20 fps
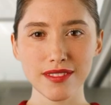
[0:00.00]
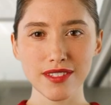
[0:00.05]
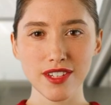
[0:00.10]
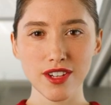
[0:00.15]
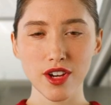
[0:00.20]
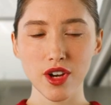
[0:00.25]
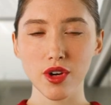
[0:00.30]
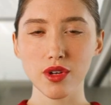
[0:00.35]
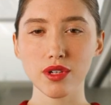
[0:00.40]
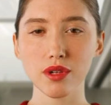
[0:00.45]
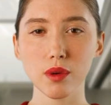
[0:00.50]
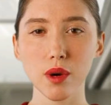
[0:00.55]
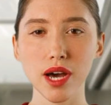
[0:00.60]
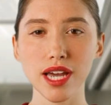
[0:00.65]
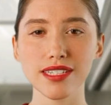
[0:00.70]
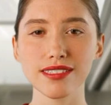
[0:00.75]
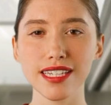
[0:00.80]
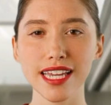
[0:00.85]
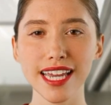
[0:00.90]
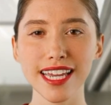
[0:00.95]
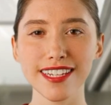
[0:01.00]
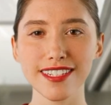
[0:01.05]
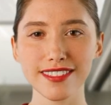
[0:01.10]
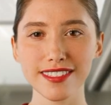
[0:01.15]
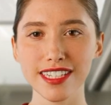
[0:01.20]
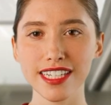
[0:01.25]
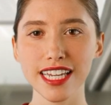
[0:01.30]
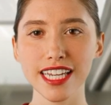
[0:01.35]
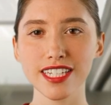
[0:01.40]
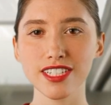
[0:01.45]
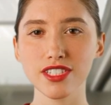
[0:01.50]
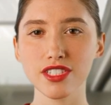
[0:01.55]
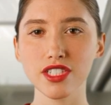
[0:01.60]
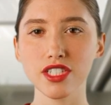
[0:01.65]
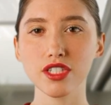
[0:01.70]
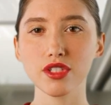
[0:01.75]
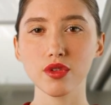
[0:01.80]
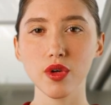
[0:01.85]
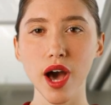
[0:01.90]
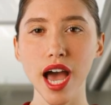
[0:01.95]
Utilize analytics
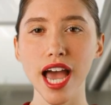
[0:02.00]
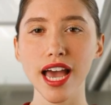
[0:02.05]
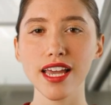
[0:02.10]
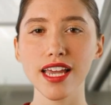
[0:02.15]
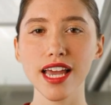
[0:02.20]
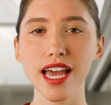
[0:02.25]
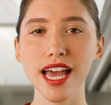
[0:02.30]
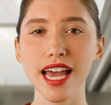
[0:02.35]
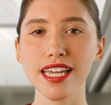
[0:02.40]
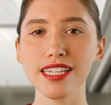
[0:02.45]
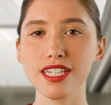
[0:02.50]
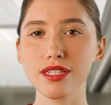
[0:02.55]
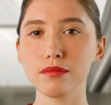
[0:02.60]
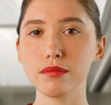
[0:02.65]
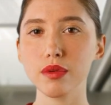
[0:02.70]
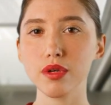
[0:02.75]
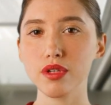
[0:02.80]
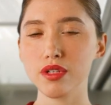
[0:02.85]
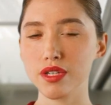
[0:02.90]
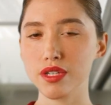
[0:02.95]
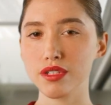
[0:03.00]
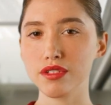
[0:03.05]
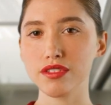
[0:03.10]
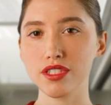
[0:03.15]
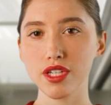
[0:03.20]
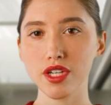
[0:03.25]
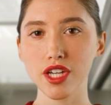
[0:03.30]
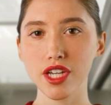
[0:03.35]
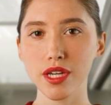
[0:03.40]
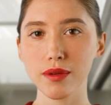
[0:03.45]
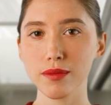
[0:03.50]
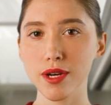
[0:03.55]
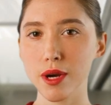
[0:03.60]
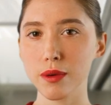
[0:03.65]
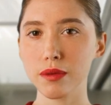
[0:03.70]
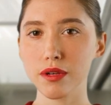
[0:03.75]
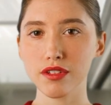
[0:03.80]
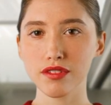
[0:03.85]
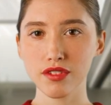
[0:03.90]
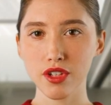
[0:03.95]
to track and improve your
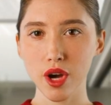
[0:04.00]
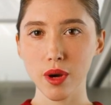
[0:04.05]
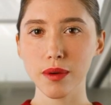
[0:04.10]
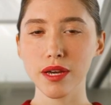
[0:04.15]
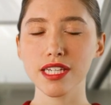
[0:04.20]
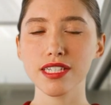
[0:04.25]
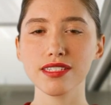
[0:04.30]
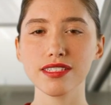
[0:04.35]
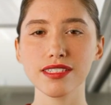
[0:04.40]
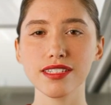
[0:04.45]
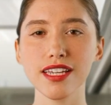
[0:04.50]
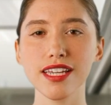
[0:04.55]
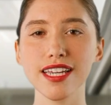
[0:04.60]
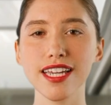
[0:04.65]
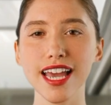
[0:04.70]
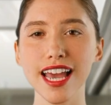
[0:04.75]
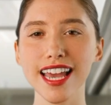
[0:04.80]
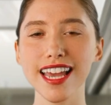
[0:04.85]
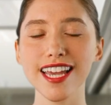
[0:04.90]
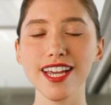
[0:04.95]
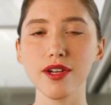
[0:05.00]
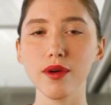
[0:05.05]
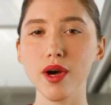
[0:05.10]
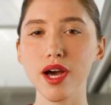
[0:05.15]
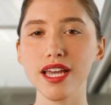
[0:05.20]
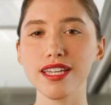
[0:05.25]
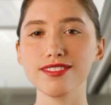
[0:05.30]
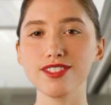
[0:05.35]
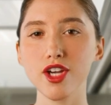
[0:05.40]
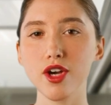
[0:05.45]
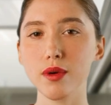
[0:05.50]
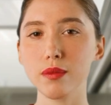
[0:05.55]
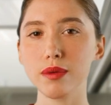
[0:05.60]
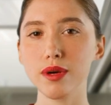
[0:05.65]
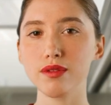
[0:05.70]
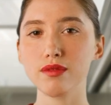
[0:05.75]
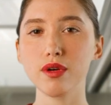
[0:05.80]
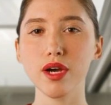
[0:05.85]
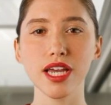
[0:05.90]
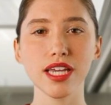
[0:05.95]
email performance. Analyze
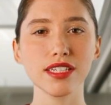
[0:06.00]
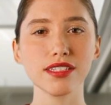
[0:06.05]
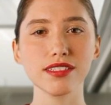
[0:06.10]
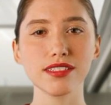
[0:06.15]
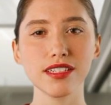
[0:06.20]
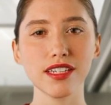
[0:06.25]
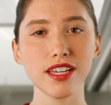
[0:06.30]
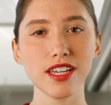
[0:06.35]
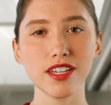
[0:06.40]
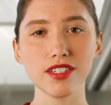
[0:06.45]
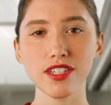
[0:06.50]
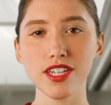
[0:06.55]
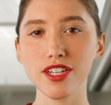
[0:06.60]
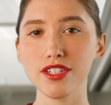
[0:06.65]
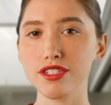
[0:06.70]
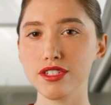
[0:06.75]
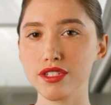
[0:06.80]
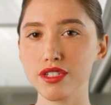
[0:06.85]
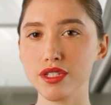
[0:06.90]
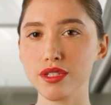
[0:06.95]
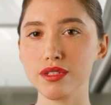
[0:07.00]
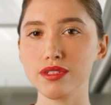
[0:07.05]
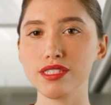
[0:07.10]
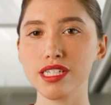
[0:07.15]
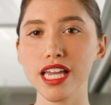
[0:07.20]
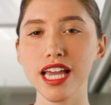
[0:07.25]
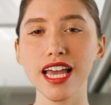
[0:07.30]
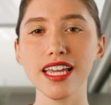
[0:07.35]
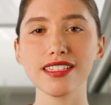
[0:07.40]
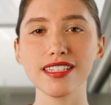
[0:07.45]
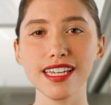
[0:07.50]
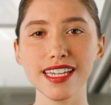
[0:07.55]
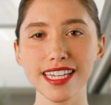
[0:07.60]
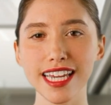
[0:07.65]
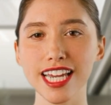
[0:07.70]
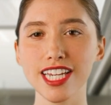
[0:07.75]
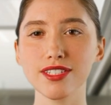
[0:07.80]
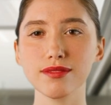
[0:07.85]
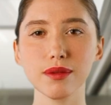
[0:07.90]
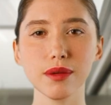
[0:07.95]
open rates, click-throughs, and
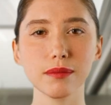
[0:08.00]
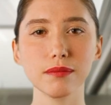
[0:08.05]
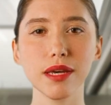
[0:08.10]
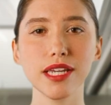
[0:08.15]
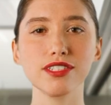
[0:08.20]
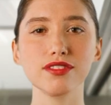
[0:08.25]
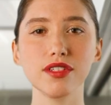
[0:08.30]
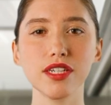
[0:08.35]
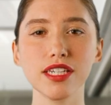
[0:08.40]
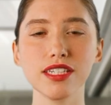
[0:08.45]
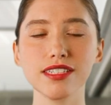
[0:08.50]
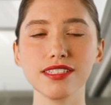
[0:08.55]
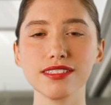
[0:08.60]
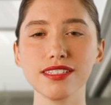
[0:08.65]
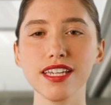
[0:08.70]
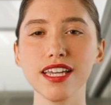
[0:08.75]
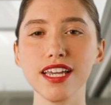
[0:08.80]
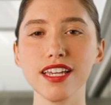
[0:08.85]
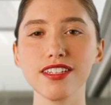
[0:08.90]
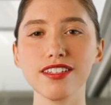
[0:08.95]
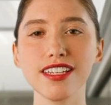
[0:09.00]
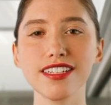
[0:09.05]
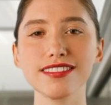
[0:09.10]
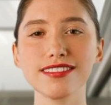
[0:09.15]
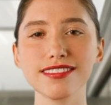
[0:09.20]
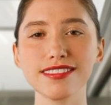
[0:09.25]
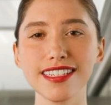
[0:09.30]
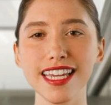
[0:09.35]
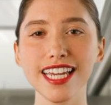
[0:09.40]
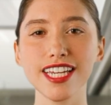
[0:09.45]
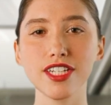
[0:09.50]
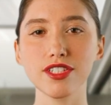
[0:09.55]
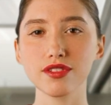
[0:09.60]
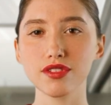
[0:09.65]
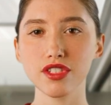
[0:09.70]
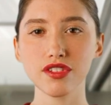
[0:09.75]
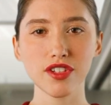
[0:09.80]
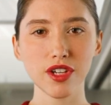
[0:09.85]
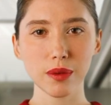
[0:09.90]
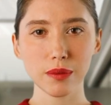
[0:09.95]
engagement metrics. This
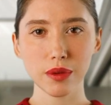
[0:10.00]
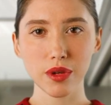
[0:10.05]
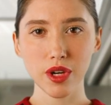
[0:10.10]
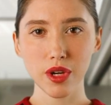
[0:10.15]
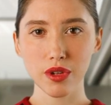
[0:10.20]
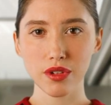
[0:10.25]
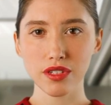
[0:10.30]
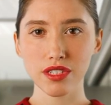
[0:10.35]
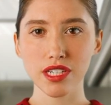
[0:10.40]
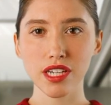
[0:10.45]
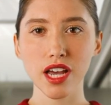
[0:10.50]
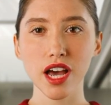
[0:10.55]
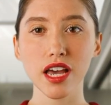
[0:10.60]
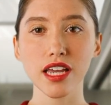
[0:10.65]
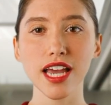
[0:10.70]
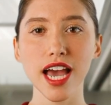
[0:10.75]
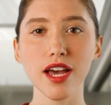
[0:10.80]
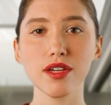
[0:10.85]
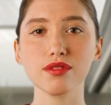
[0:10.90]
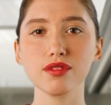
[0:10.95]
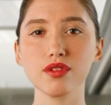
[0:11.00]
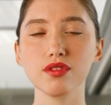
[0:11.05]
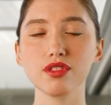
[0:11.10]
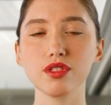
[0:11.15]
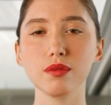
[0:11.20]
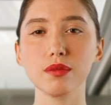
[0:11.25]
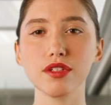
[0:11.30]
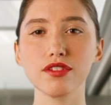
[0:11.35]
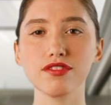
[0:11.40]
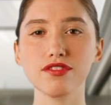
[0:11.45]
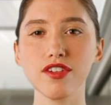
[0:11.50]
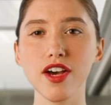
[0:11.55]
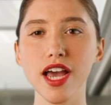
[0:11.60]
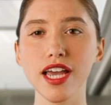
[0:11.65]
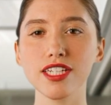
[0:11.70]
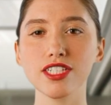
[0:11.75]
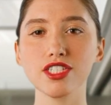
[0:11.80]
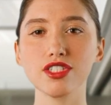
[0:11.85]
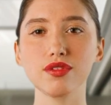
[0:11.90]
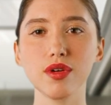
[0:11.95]
data-driven approach allows you to
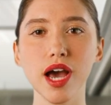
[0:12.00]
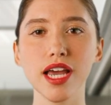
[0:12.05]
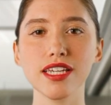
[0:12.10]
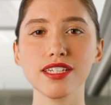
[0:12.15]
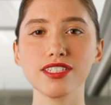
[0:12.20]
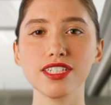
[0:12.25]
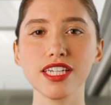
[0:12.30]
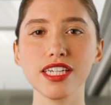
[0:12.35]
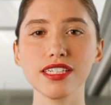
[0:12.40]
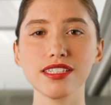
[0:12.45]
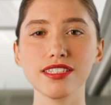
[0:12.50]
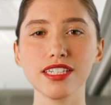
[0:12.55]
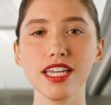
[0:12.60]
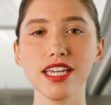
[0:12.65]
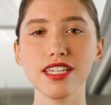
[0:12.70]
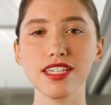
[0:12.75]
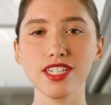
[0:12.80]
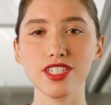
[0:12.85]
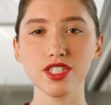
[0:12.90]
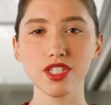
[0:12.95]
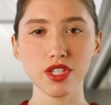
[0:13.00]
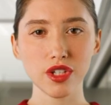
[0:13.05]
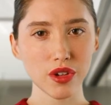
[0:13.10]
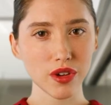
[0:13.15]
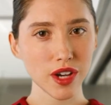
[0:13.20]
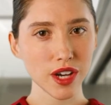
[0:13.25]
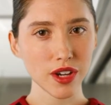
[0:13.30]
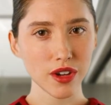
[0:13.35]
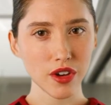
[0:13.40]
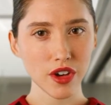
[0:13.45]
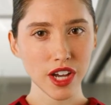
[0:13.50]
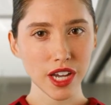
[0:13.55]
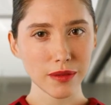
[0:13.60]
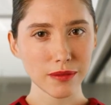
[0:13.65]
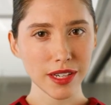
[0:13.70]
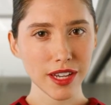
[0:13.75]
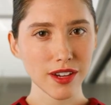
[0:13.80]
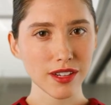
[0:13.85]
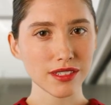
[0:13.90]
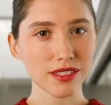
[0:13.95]
refine strategies, ensuring your
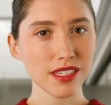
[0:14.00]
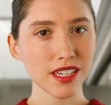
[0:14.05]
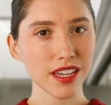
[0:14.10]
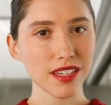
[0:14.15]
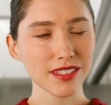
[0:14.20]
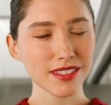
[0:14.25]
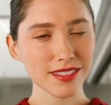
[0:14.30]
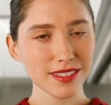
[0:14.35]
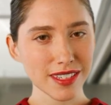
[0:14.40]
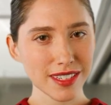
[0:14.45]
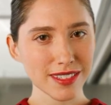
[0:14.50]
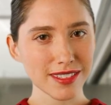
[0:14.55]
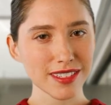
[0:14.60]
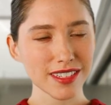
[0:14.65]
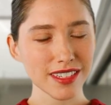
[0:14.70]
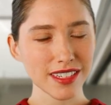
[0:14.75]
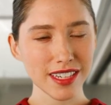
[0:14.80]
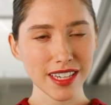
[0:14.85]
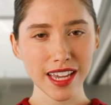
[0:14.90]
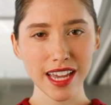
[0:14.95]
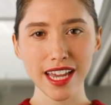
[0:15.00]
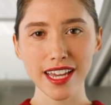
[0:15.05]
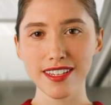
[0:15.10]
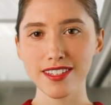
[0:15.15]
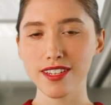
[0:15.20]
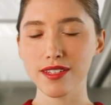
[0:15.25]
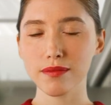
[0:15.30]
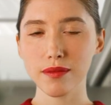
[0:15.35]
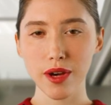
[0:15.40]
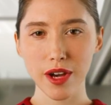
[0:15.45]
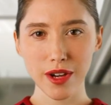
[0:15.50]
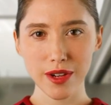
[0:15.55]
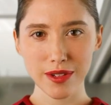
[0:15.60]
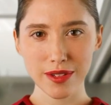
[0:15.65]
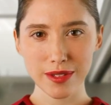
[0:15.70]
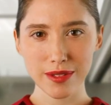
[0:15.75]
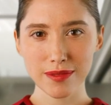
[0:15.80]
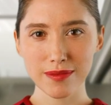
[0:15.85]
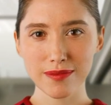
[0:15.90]
emails consistently hit the mark.